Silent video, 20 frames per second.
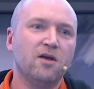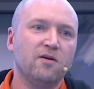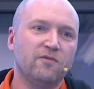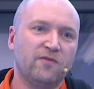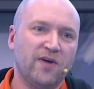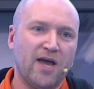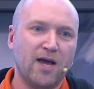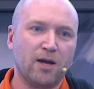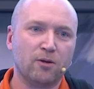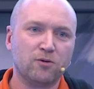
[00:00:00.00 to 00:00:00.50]
for
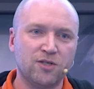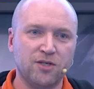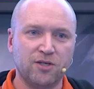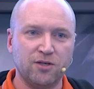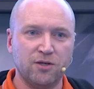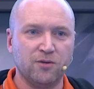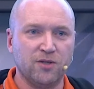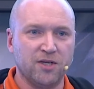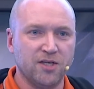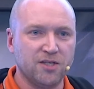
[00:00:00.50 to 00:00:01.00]
how
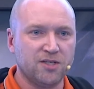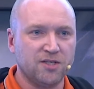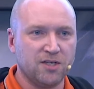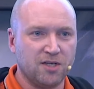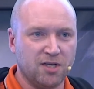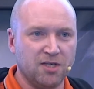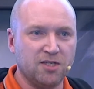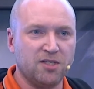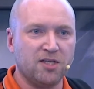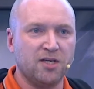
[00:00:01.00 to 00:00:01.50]
do this
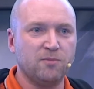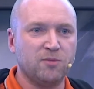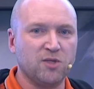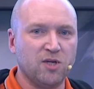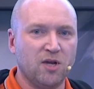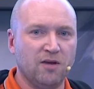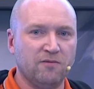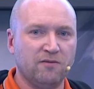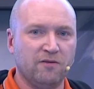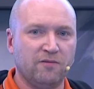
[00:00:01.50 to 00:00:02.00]
in Teams
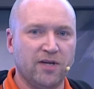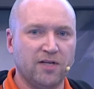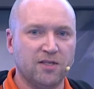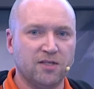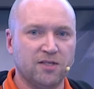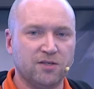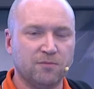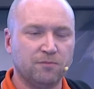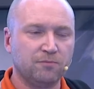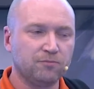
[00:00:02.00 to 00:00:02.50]
live
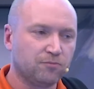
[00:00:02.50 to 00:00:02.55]
events.